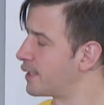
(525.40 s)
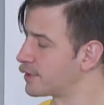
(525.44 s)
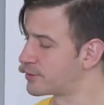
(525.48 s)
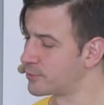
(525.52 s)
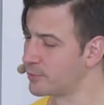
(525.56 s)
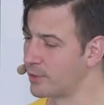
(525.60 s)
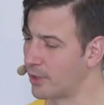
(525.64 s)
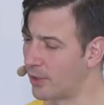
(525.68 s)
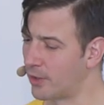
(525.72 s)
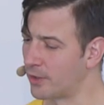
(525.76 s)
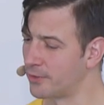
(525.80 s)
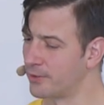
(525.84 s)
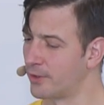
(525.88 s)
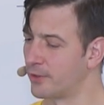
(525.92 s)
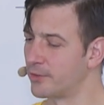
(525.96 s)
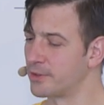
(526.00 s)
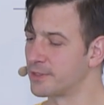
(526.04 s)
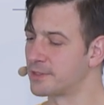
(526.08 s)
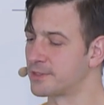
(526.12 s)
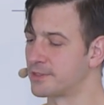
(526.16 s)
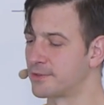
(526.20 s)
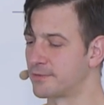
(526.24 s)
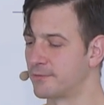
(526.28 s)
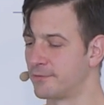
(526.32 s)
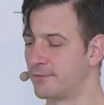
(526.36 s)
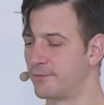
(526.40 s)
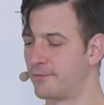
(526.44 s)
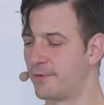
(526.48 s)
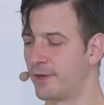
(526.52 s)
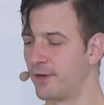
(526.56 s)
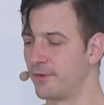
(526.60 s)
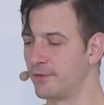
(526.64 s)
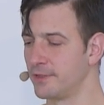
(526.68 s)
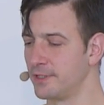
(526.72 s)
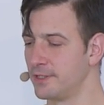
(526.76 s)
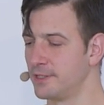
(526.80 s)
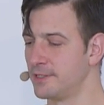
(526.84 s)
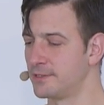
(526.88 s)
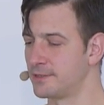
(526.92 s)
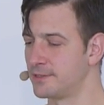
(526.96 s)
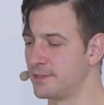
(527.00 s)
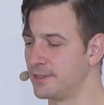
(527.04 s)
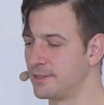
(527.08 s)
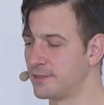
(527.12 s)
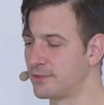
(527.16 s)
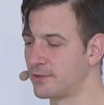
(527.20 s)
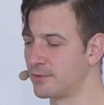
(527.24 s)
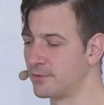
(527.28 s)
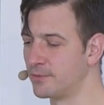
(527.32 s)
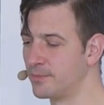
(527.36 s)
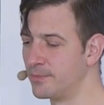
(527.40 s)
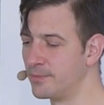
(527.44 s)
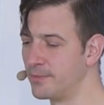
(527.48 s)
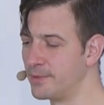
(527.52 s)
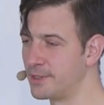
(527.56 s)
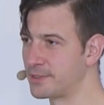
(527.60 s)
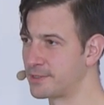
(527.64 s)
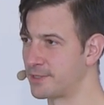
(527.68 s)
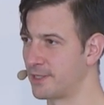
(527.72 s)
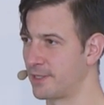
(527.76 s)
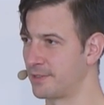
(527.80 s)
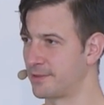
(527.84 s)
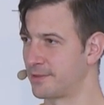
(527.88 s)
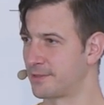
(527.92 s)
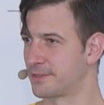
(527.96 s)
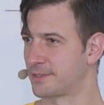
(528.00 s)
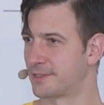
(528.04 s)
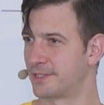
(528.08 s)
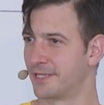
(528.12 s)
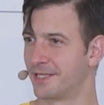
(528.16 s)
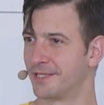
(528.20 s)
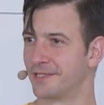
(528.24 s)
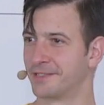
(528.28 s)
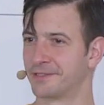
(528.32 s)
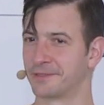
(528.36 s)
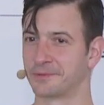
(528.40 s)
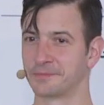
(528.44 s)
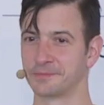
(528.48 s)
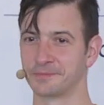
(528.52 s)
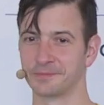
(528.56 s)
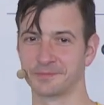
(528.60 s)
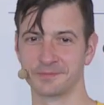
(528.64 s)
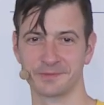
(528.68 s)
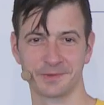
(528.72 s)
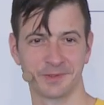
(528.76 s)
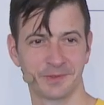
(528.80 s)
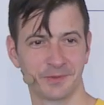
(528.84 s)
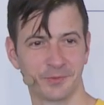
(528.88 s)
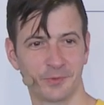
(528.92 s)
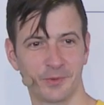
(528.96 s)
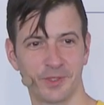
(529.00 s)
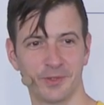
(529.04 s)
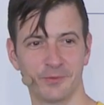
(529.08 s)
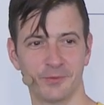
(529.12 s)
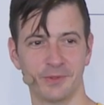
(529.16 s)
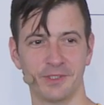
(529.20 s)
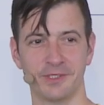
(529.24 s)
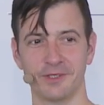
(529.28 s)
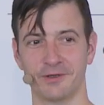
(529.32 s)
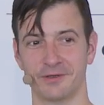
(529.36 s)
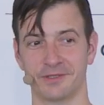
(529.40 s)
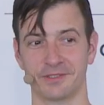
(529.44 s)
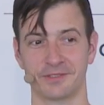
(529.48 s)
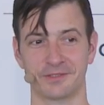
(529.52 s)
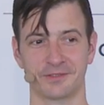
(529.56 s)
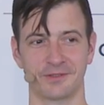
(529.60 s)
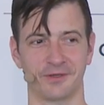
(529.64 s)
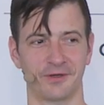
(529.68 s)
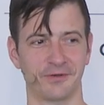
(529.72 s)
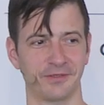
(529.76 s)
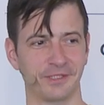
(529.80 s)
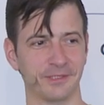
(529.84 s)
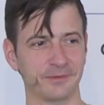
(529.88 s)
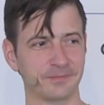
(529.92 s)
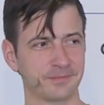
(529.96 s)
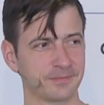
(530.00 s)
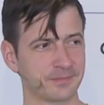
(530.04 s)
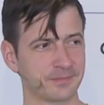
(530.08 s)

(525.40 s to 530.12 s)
as we all know, it's very easy to misunderstand when we hear a story.